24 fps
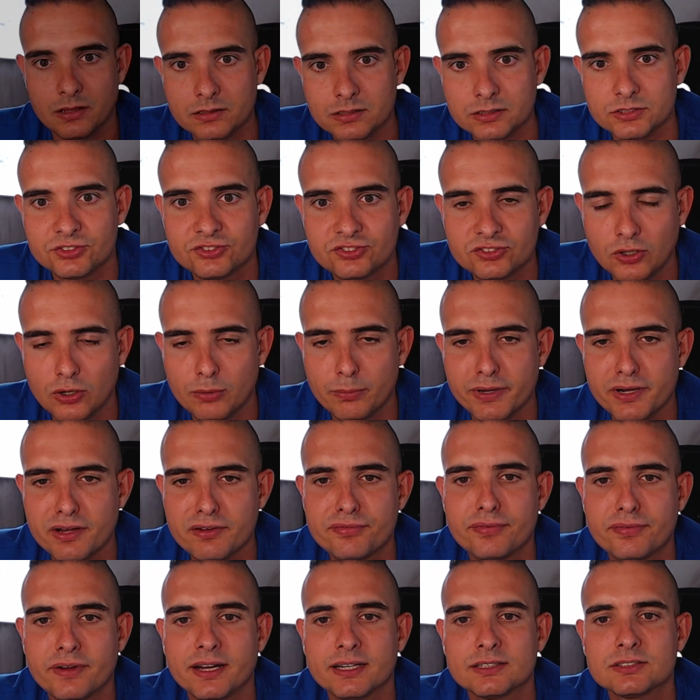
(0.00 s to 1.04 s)
are so many
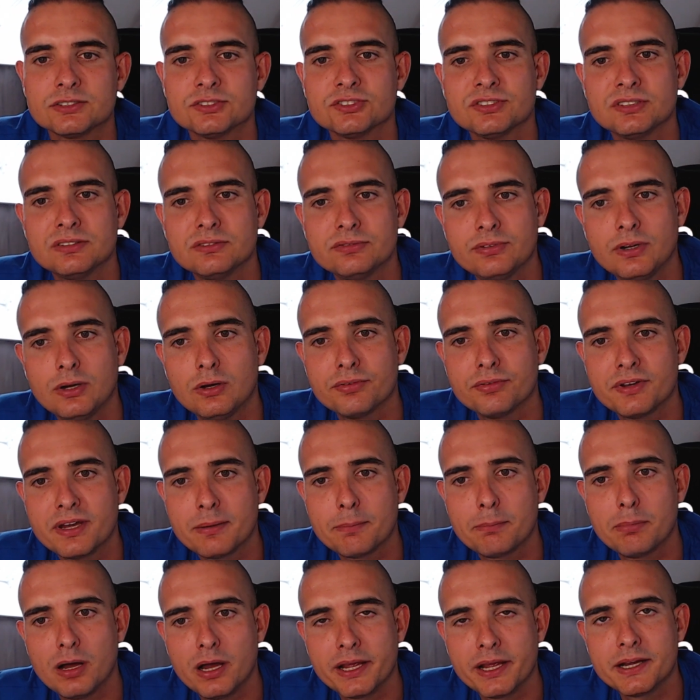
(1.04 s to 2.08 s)
factors involved in
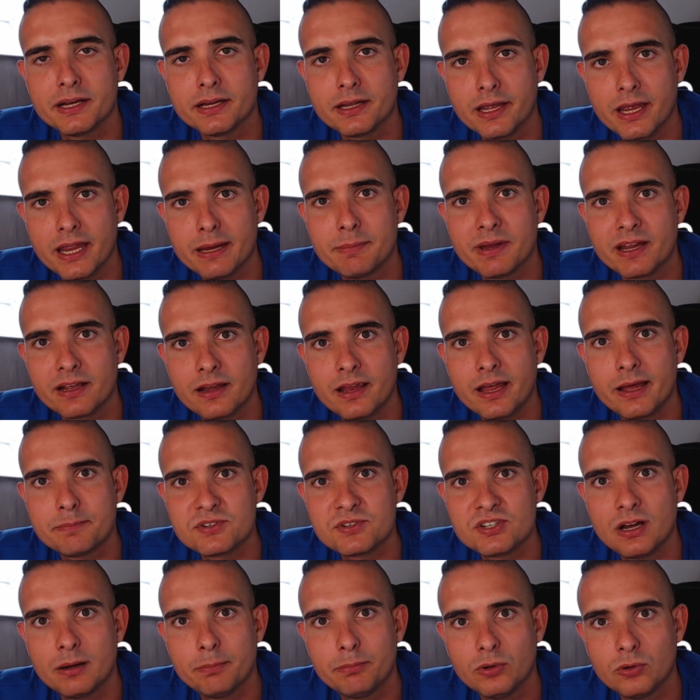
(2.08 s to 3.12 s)
buying a gaming
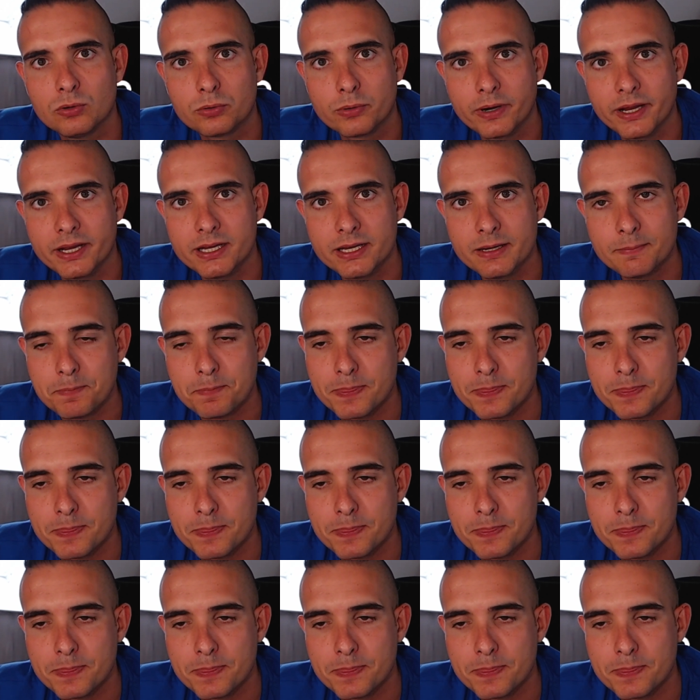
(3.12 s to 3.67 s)
laptop already.